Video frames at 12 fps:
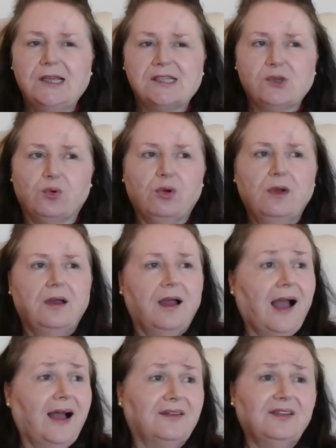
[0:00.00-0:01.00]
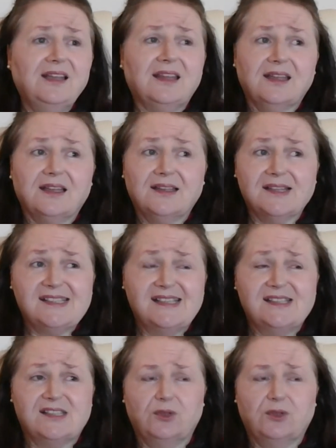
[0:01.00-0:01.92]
So I really think this is,